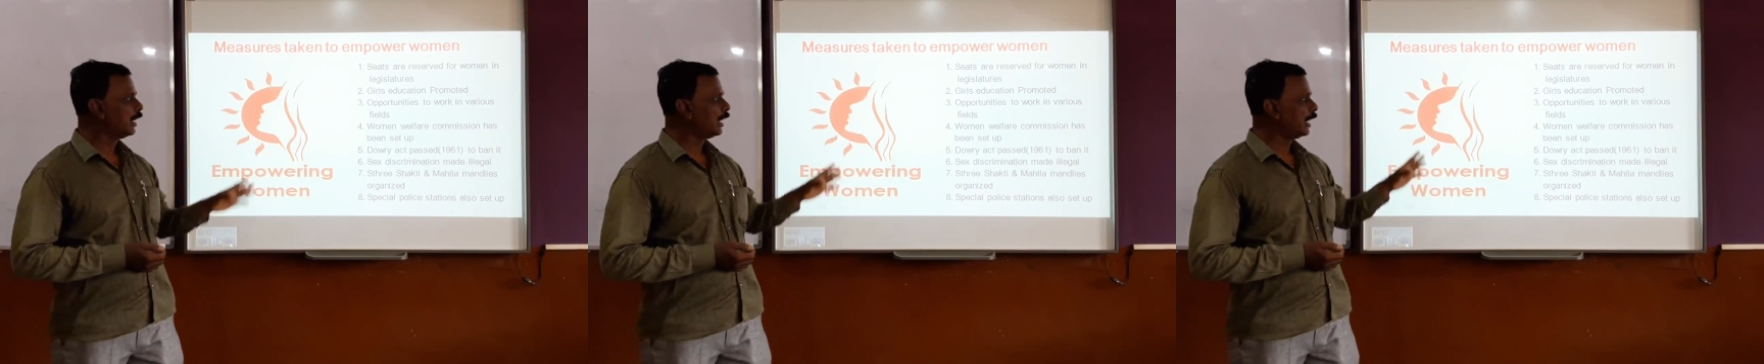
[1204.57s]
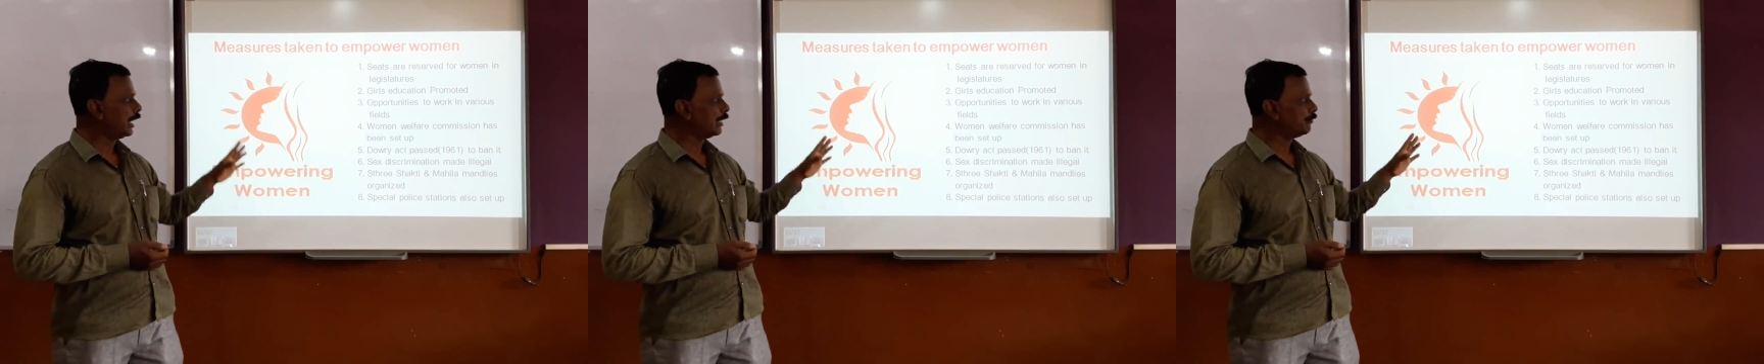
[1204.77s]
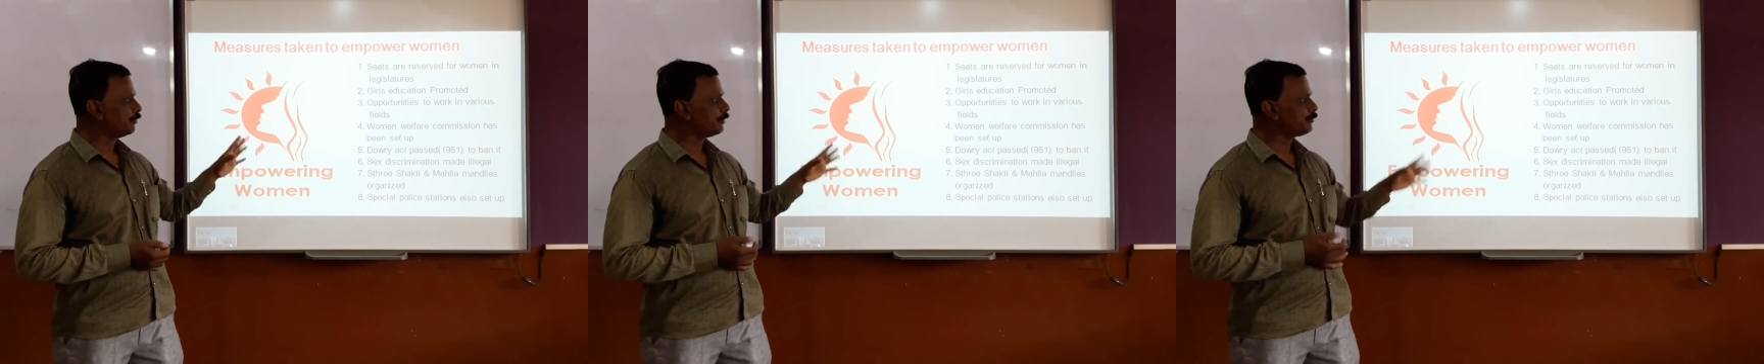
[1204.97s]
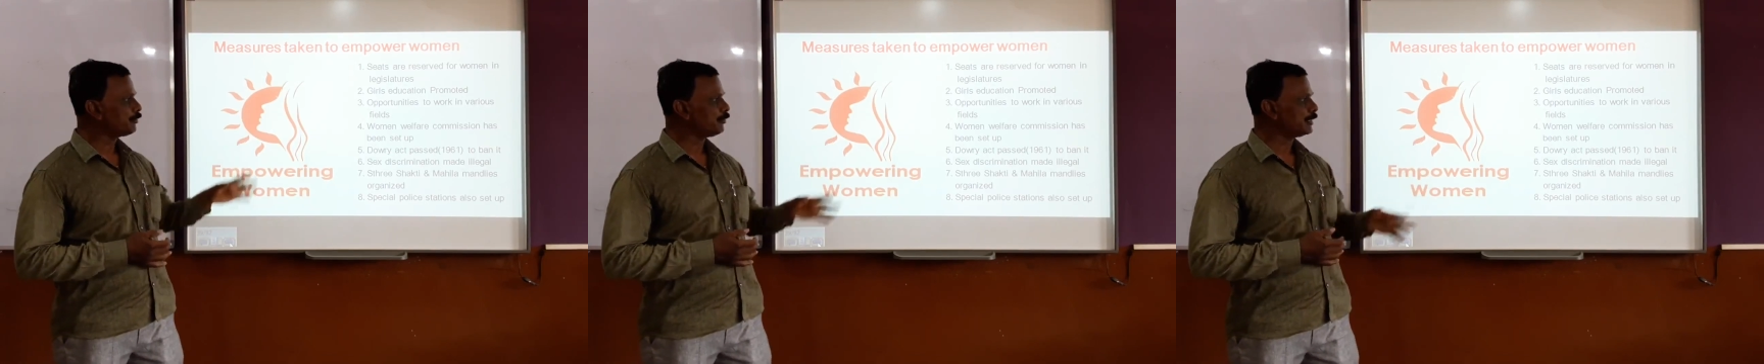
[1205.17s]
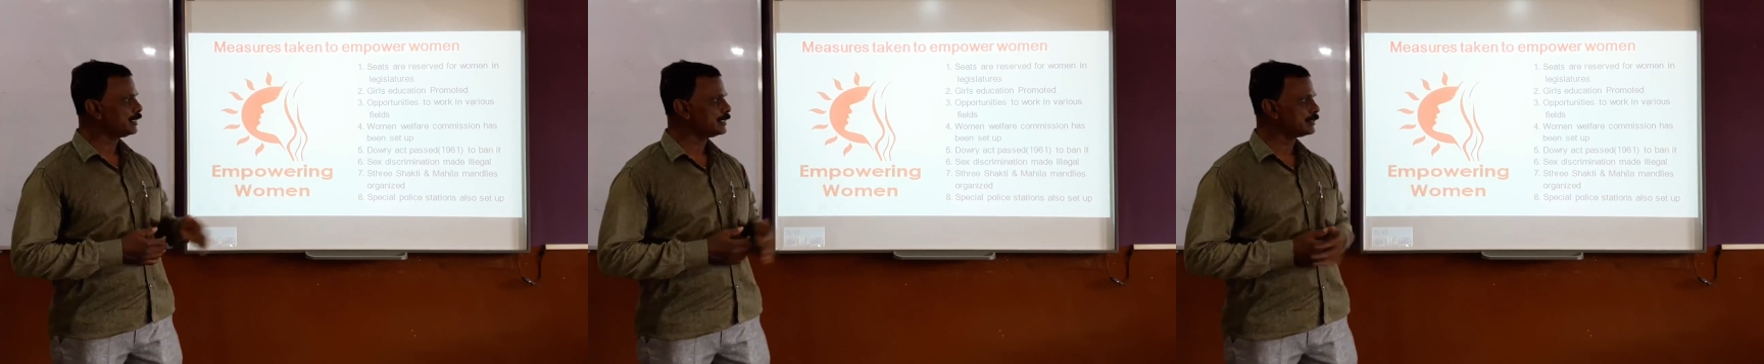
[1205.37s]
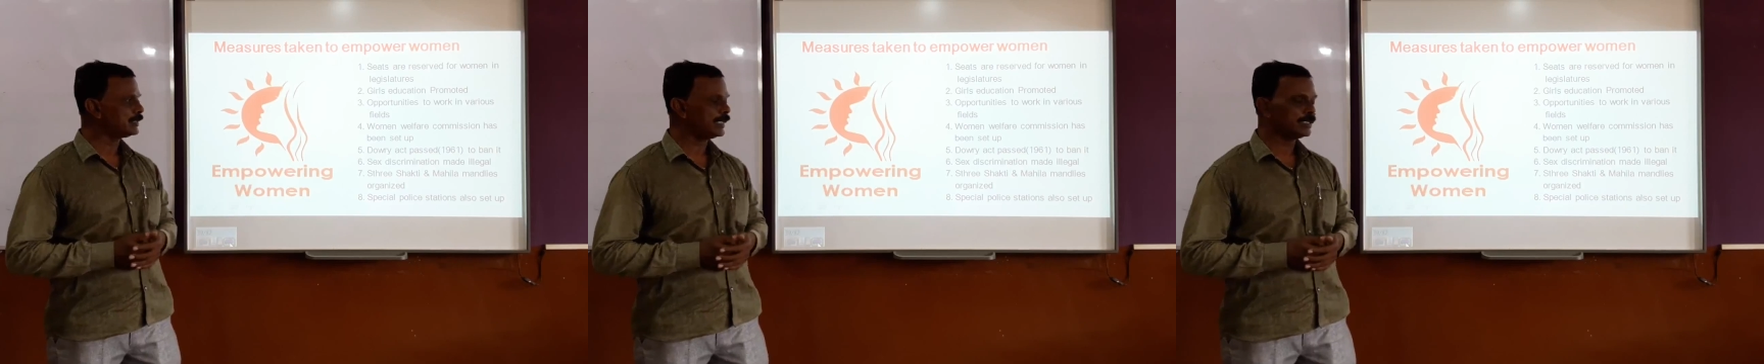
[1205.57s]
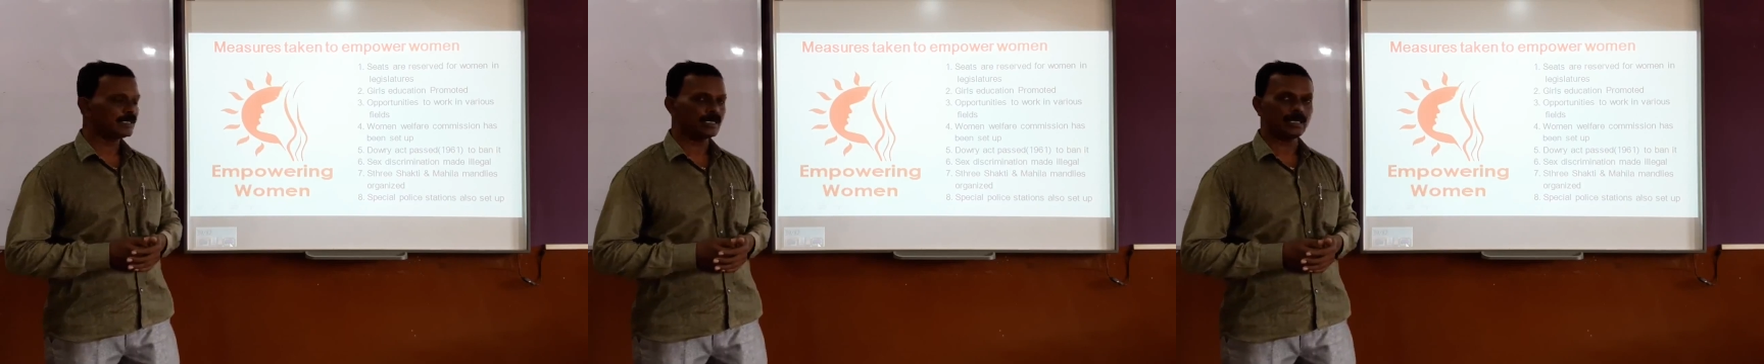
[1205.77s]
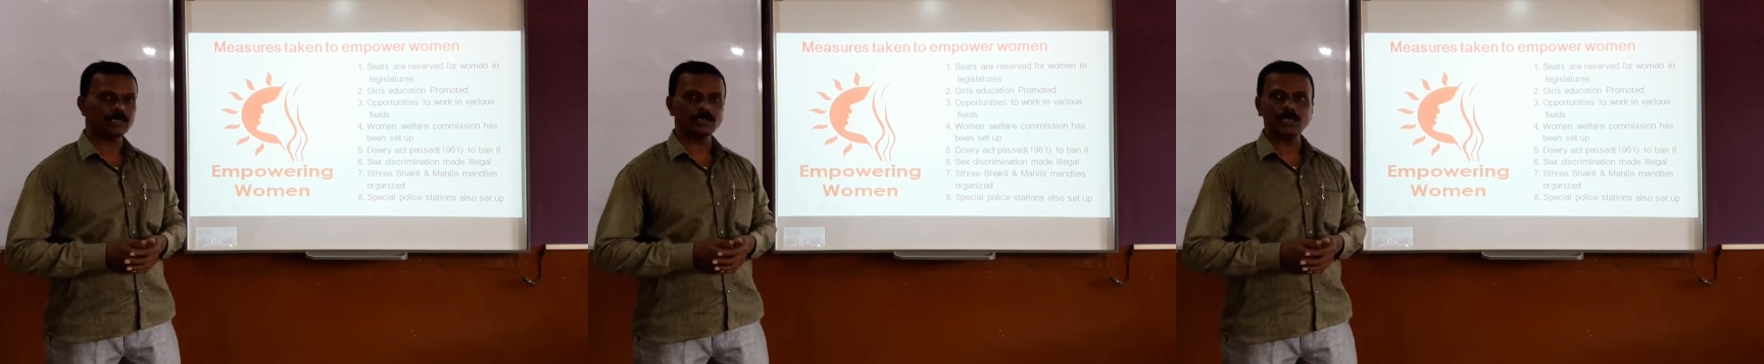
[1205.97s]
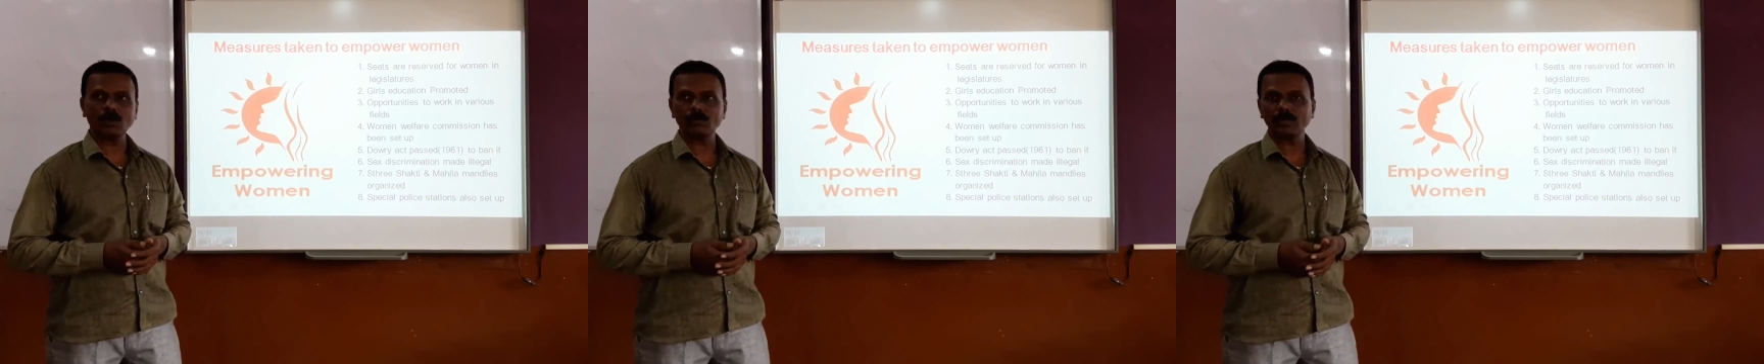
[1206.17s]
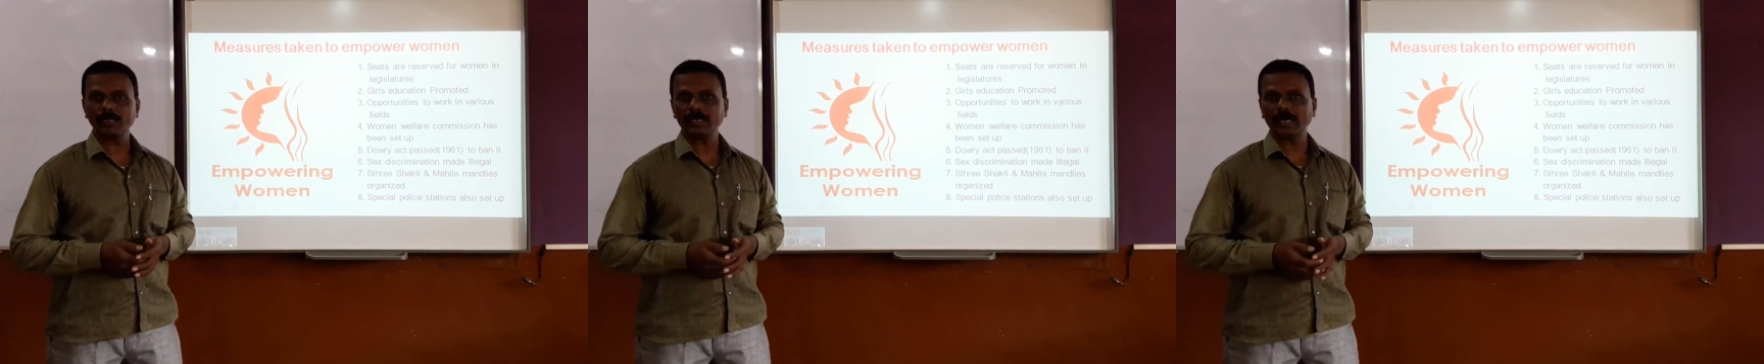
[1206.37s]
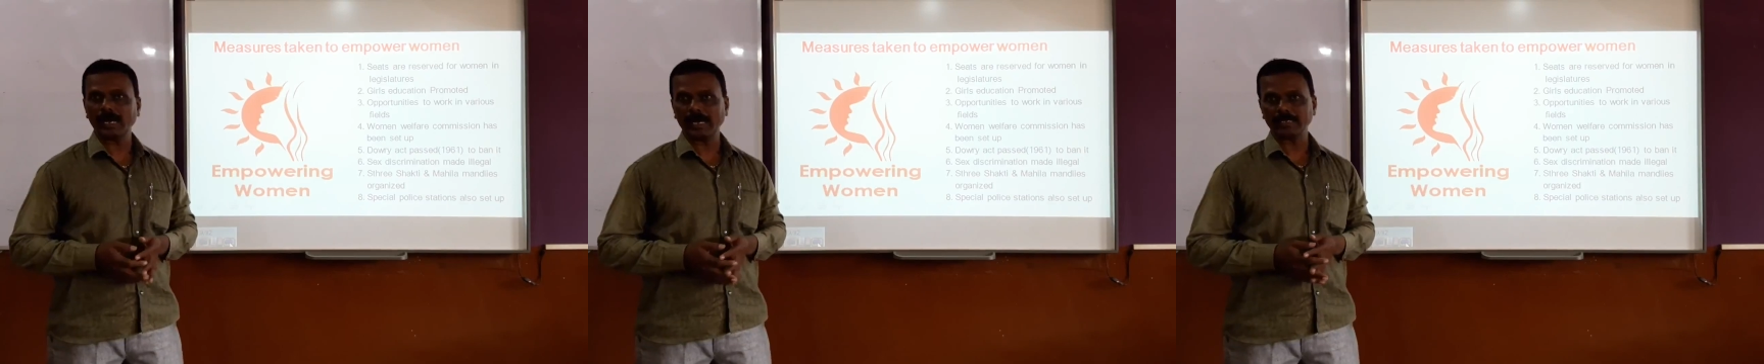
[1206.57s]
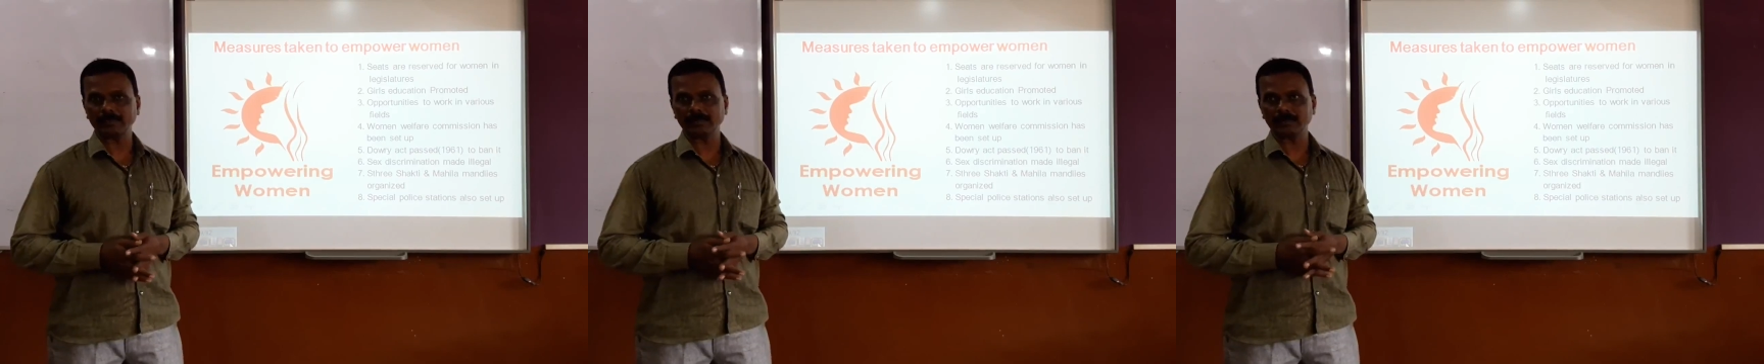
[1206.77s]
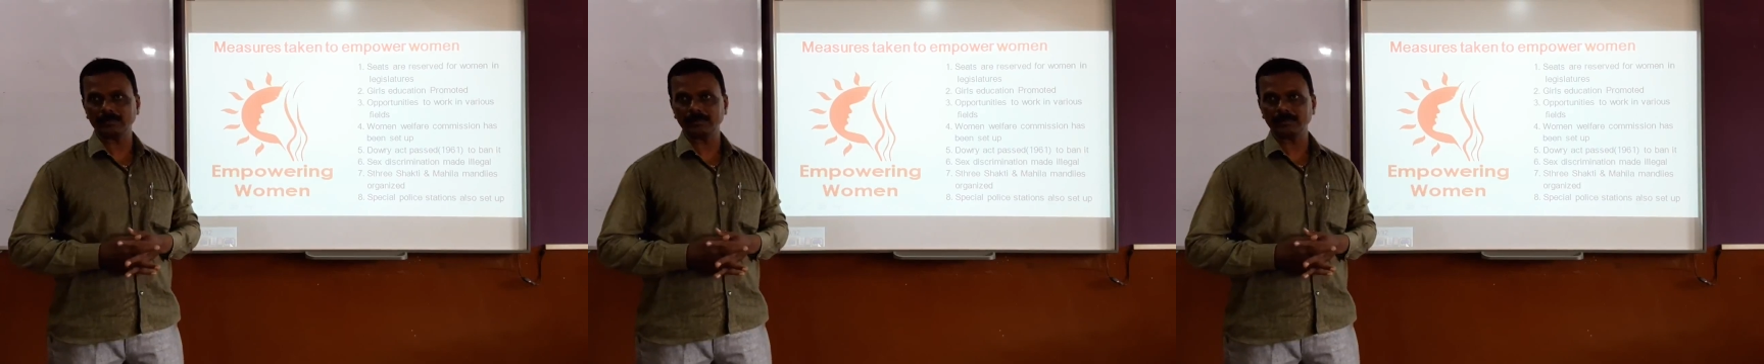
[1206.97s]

And fifth one is the Dowry Act.